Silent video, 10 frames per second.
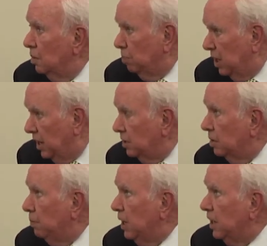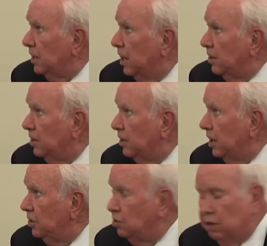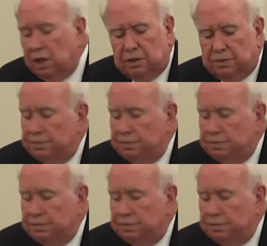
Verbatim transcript: Planting them back out in nature.